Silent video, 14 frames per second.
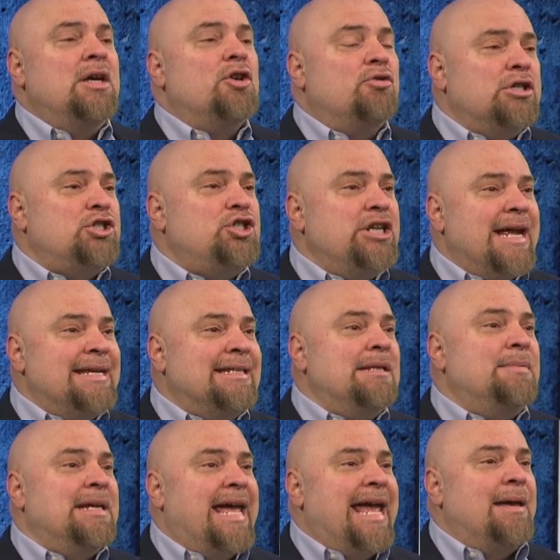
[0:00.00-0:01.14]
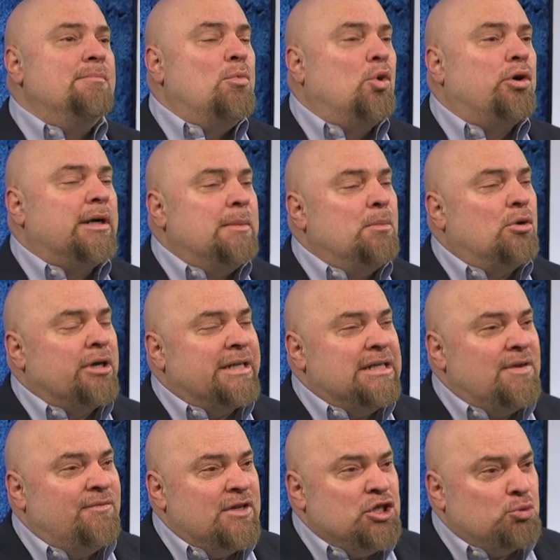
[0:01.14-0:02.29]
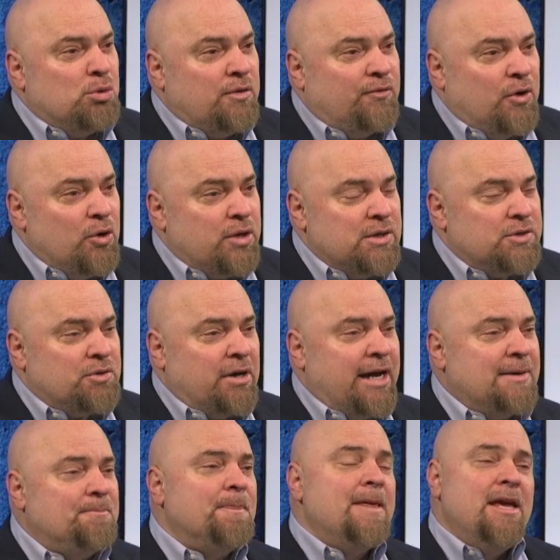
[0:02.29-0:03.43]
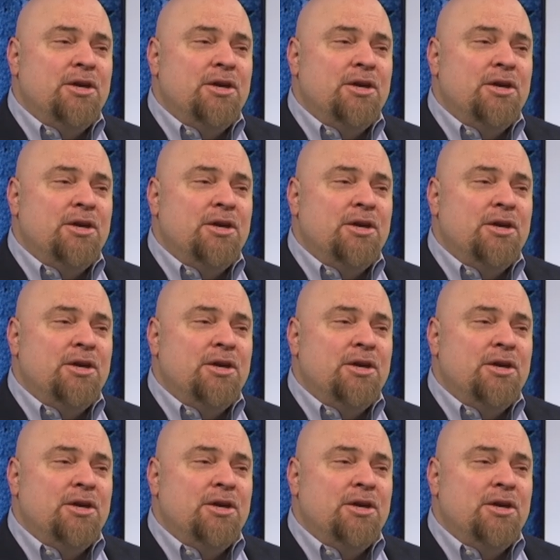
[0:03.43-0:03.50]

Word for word: Christianity became more and more individual focused, right?